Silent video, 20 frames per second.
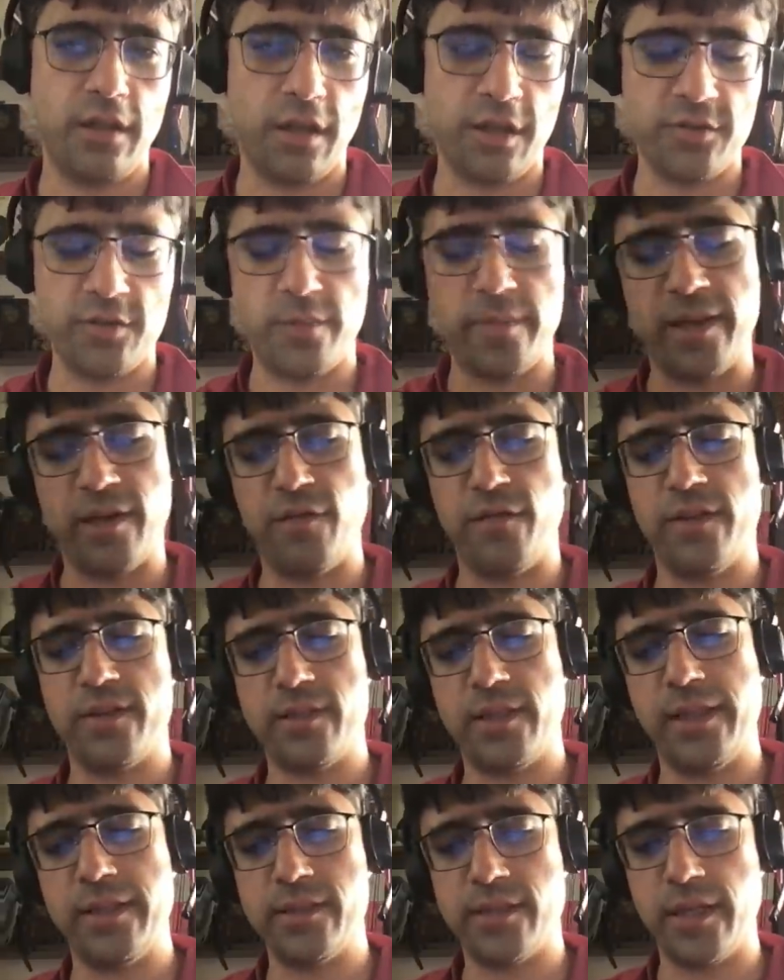also
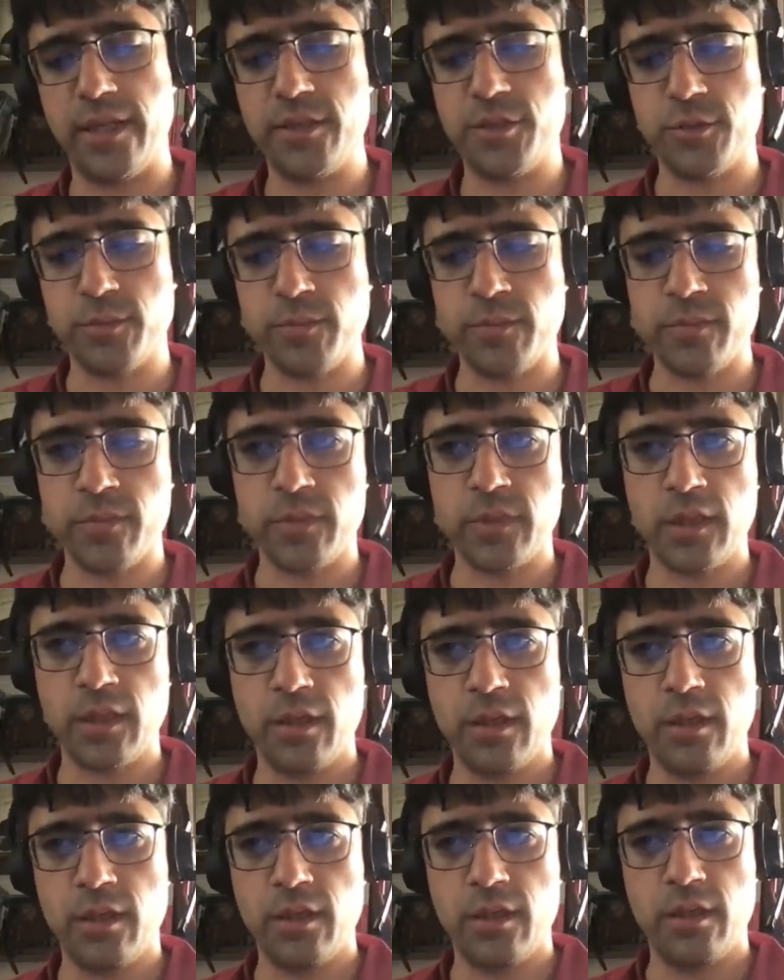benefits late stage.
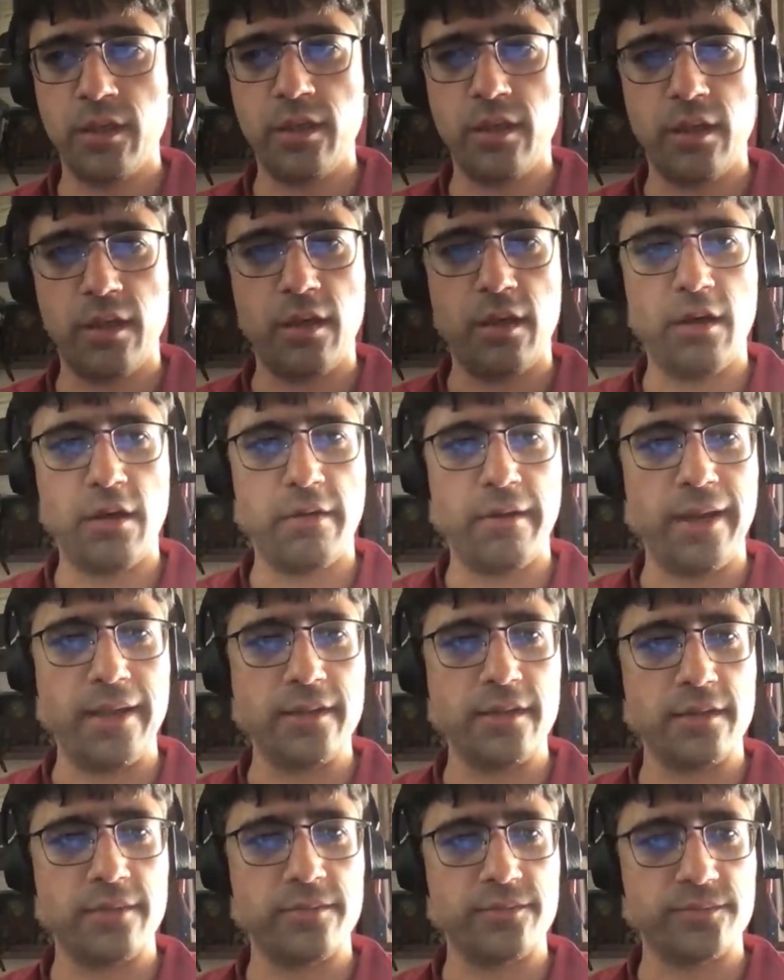All
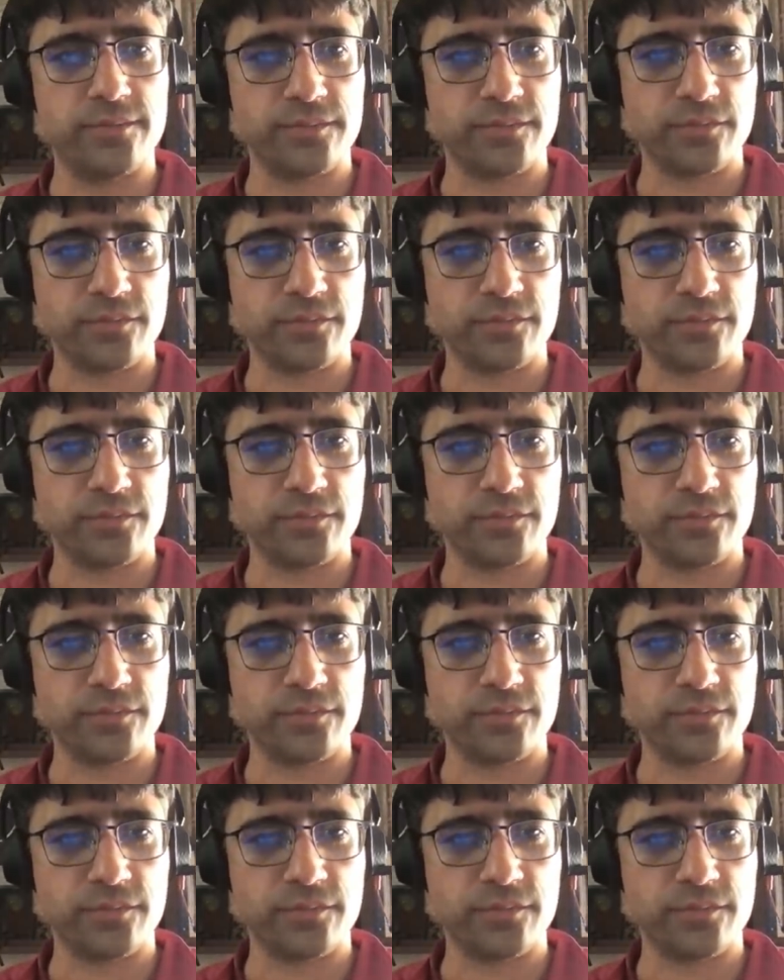right.